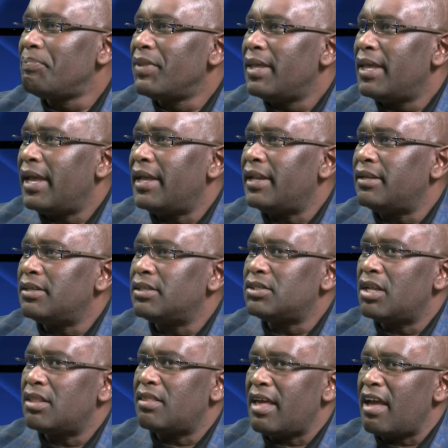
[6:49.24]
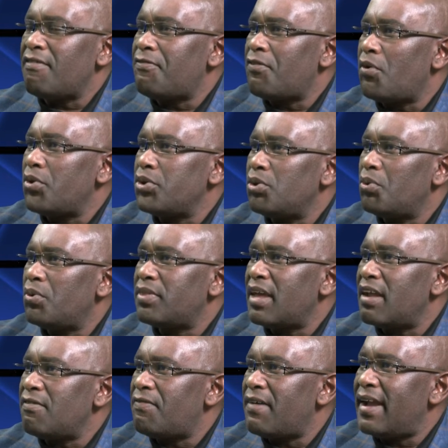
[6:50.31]
and therefore you will
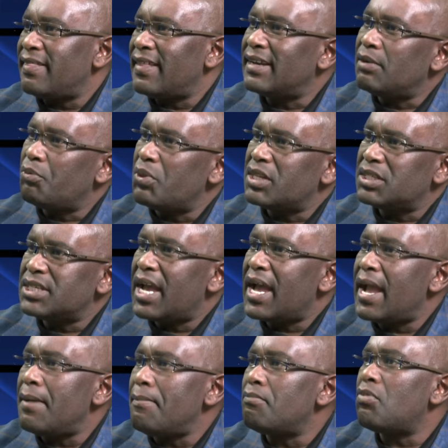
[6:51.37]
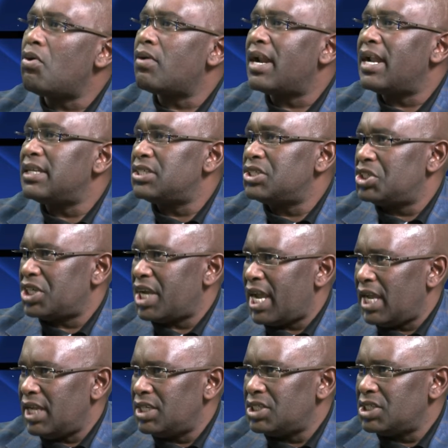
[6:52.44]
then find that with time morals
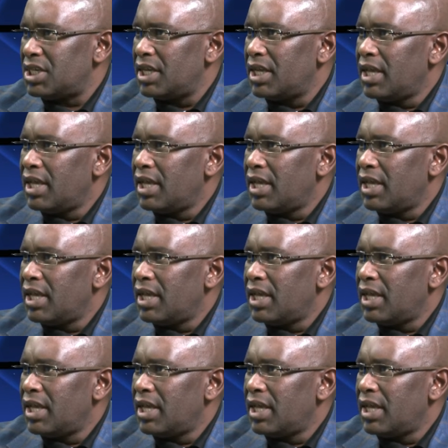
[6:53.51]
change,